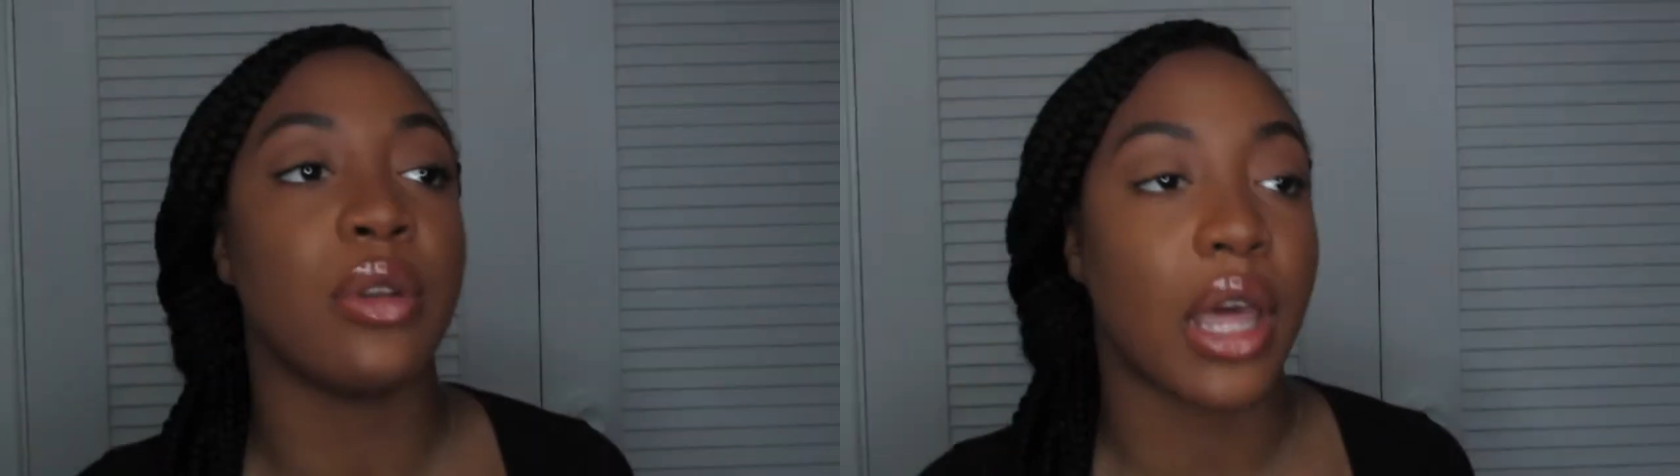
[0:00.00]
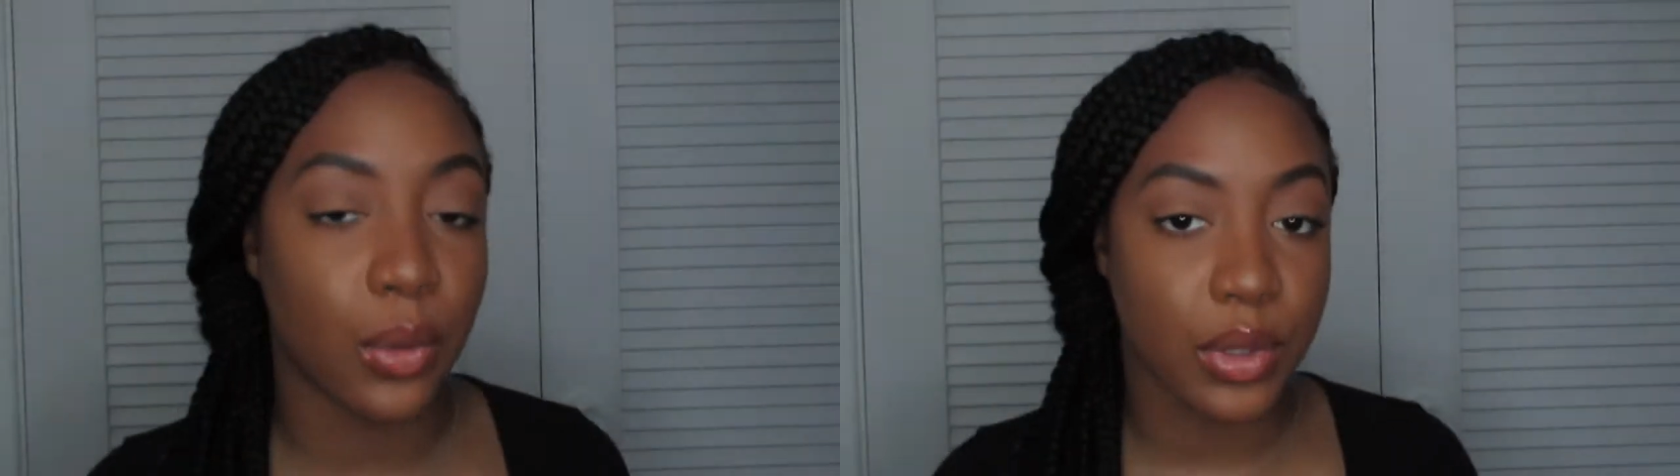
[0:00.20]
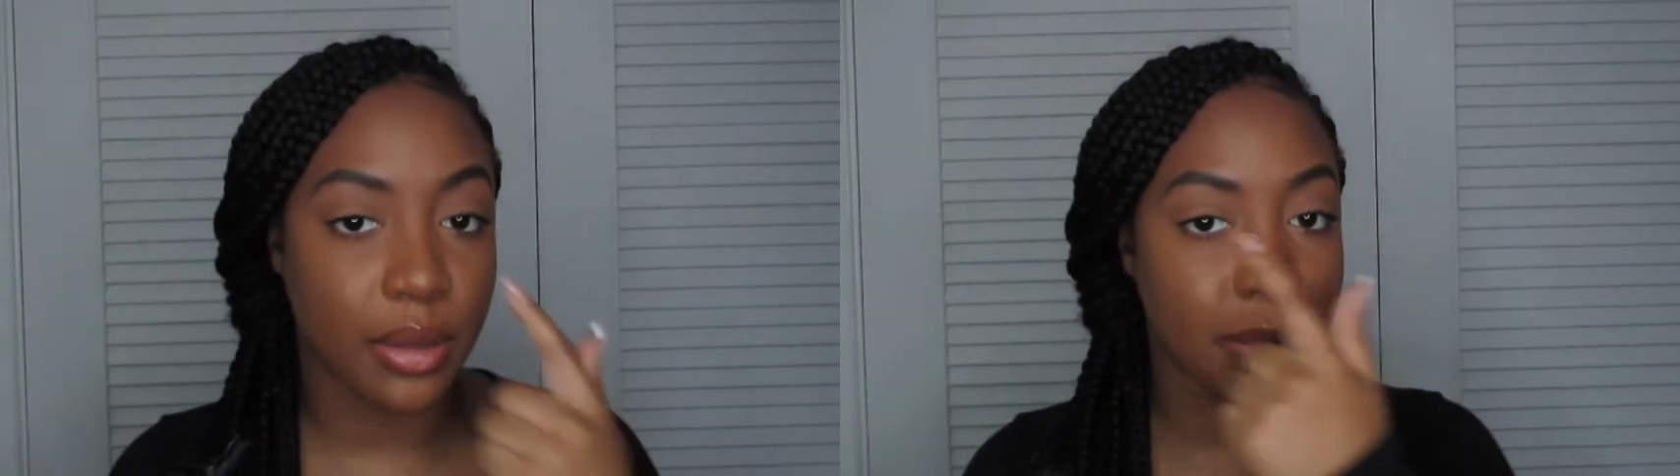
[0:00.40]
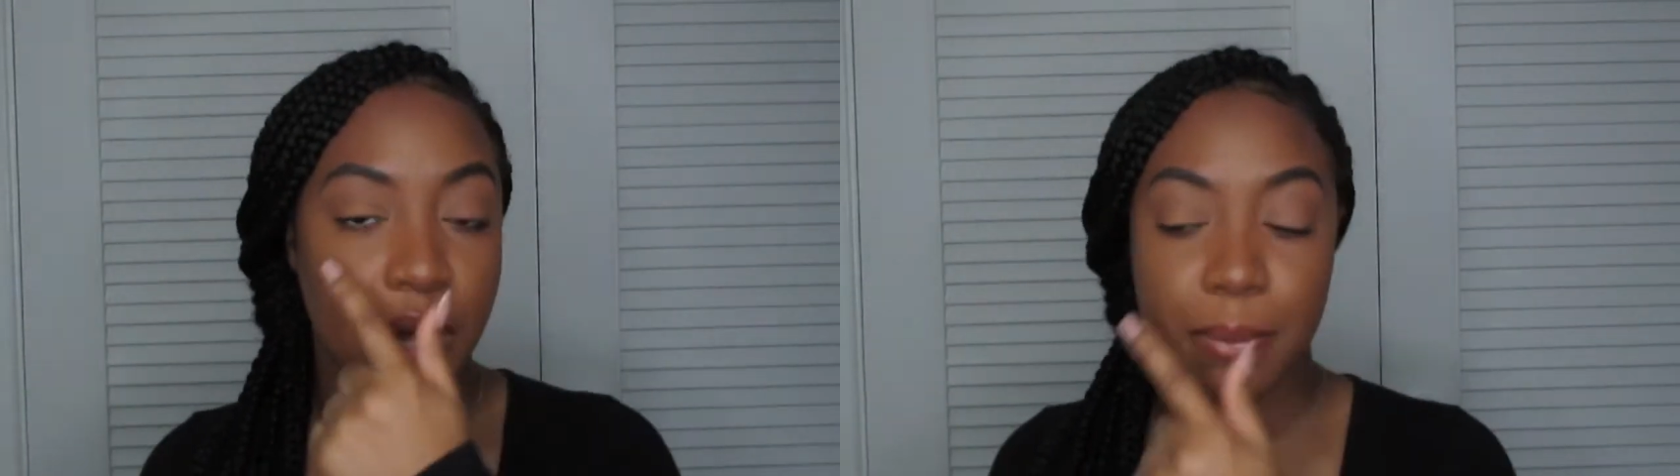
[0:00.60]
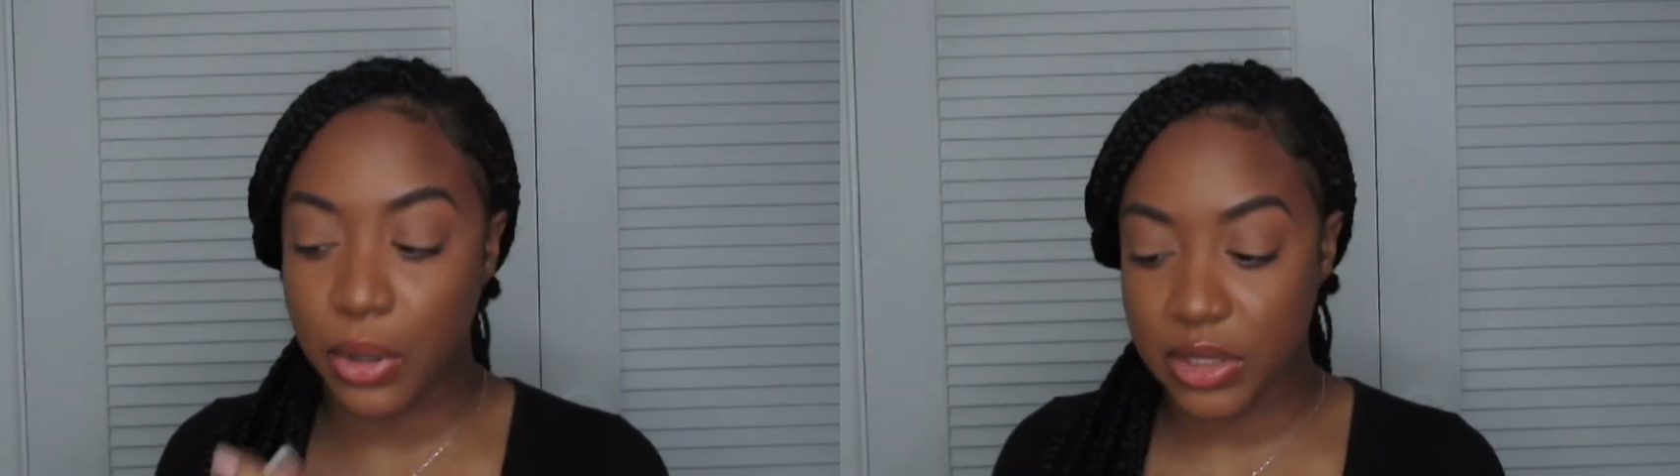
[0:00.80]
like when the
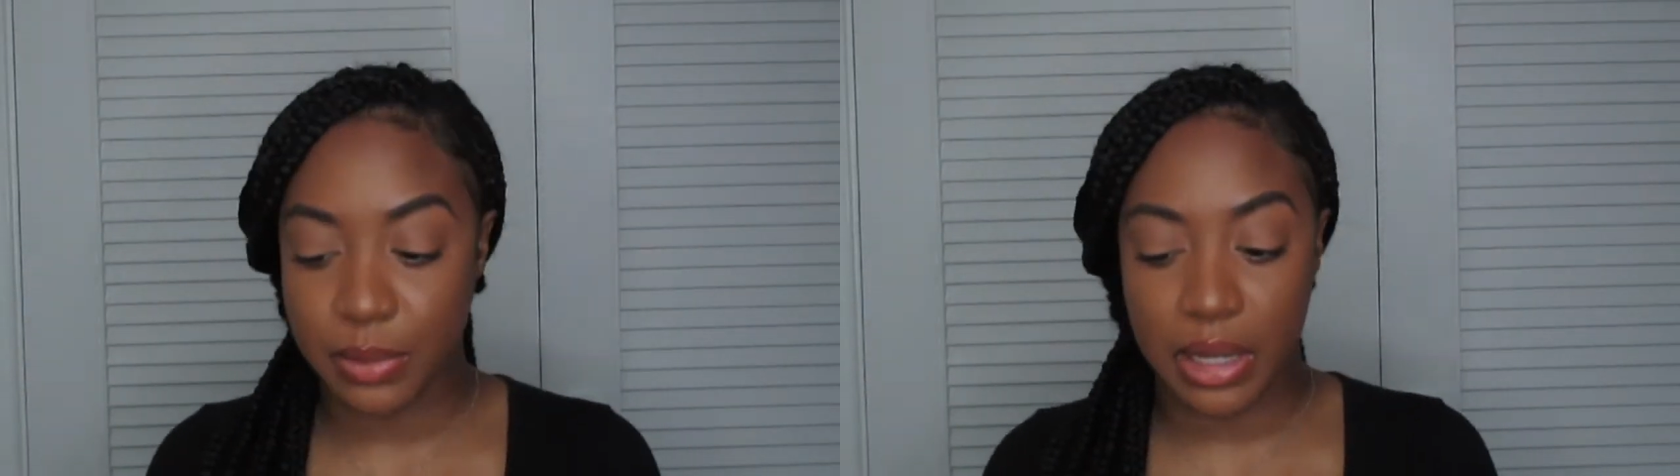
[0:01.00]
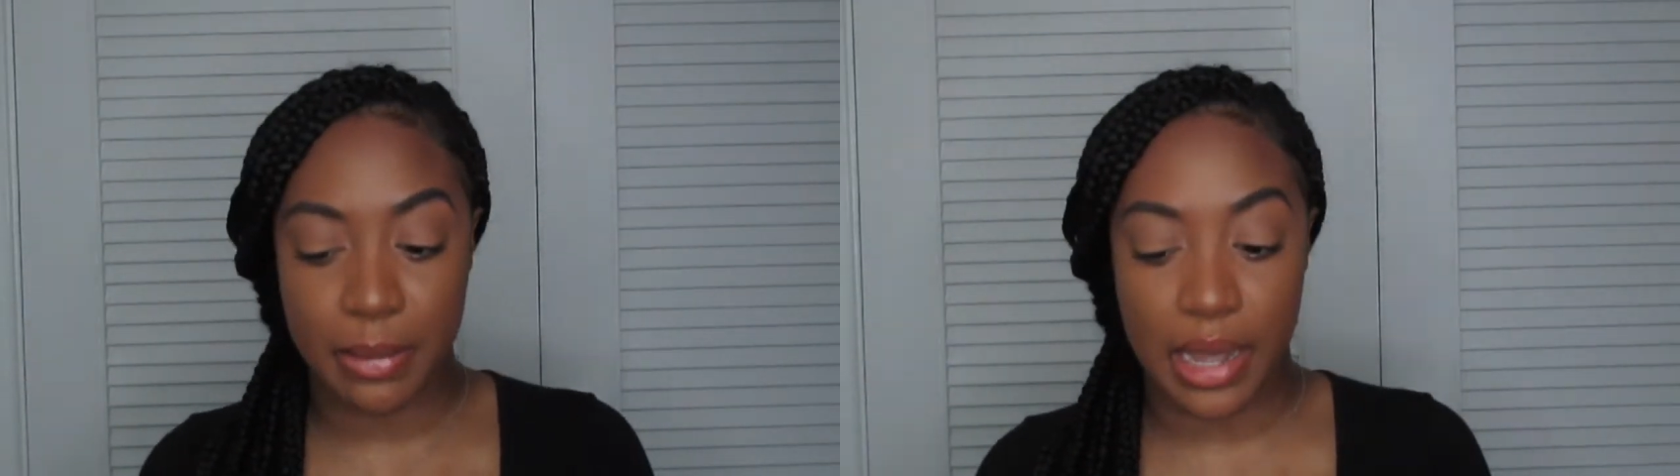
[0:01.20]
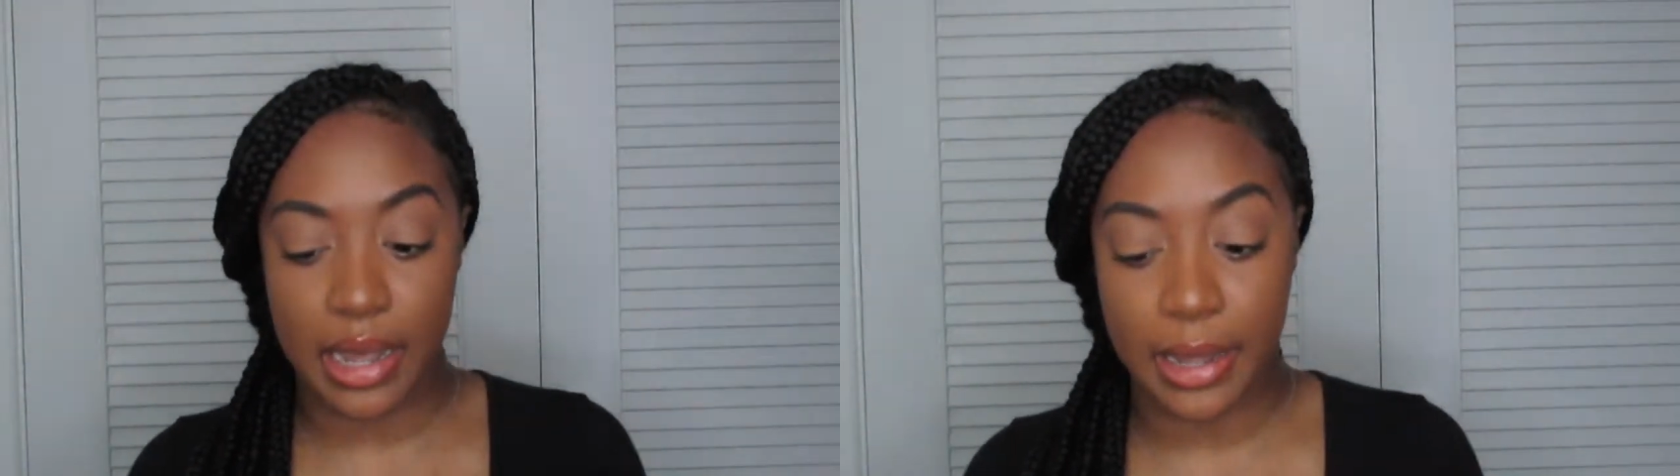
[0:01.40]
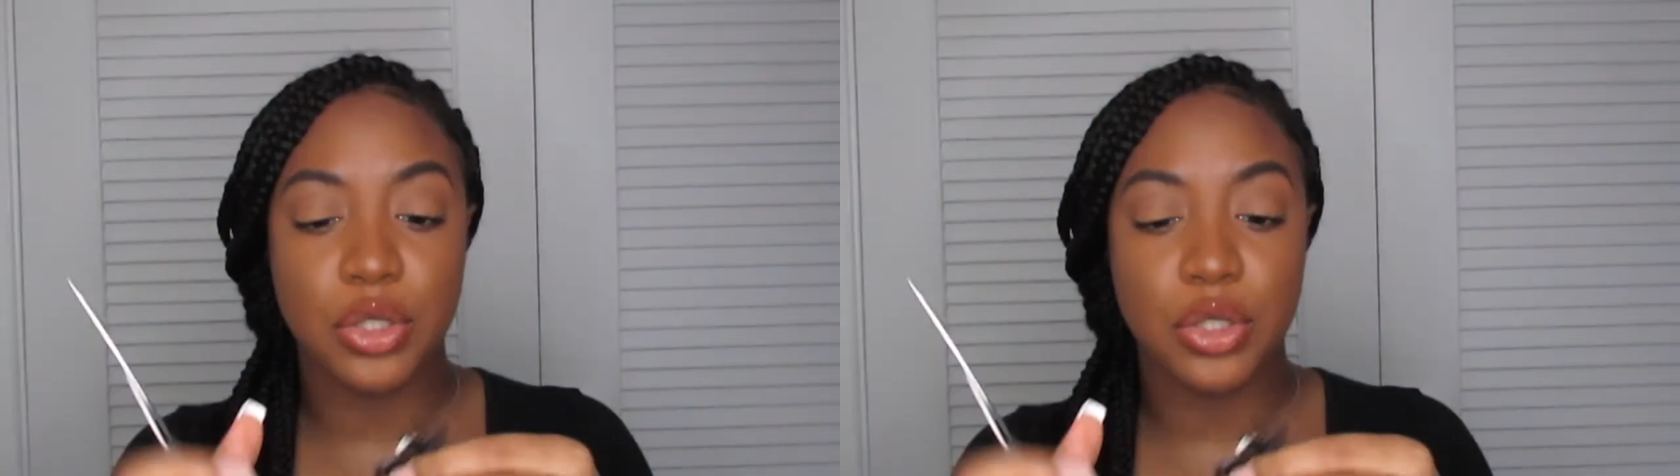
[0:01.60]
band pokes me in my eye.